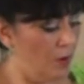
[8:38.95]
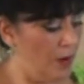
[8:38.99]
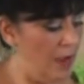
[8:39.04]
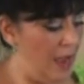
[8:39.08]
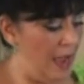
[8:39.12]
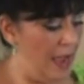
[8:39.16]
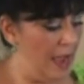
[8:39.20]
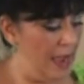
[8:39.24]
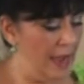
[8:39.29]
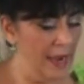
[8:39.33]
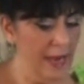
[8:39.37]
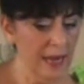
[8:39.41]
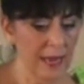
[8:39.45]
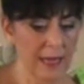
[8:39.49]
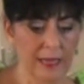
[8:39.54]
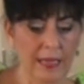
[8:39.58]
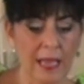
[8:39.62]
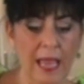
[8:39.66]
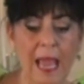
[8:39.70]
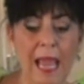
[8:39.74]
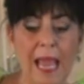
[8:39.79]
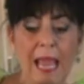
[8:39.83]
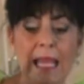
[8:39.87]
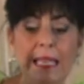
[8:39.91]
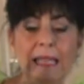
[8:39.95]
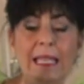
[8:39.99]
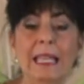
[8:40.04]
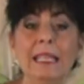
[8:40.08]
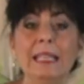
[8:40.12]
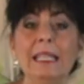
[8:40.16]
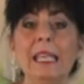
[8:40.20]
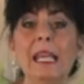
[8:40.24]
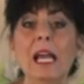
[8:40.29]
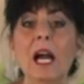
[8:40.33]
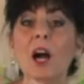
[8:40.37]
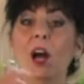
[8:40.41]
okay? And
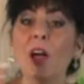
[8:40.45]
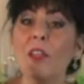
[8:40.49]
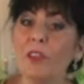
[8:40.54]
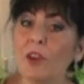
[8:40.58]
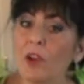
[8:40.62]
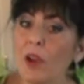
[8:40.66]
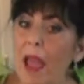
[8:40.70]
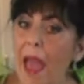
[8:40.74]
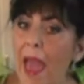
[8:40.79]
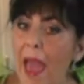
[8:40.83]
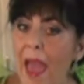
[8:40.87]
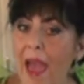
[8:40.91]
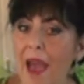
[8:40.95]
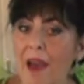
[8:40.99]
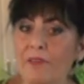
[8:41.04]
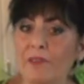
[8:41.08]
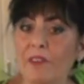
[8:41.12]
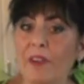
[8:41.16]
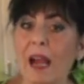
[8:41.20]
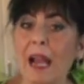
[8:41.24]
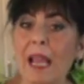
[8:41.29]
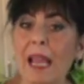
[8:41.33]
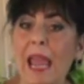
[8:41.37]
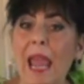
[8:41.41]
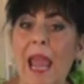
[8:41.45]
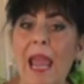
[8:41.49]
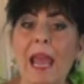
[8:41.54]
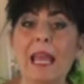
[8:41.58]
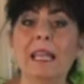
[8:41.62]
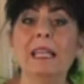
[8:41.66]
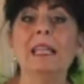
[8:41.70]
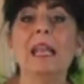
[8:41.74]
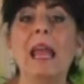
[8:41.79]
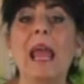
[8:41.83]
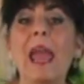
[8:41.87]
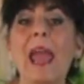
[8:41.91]
then the other half, I
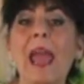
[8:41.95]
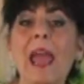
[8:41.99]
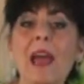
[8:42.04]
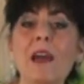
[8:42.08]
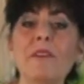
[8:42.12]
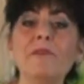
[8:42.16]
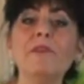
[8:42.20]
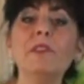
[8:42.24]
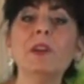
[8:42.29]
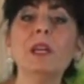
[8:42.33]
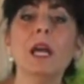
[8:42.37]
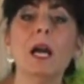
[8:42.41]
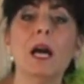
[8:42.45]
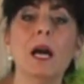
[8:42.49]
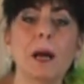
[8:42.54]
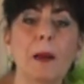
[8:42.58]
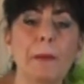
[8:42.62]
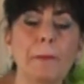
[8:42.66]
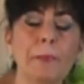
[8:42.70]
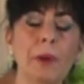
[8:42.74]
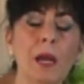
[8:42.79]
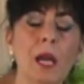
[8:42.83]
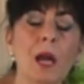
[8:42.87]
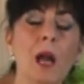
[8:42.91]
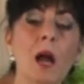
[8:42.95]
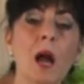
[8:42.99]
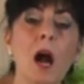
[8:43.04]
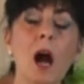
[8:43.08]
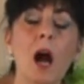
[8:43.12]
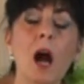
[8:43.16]
added a half a cup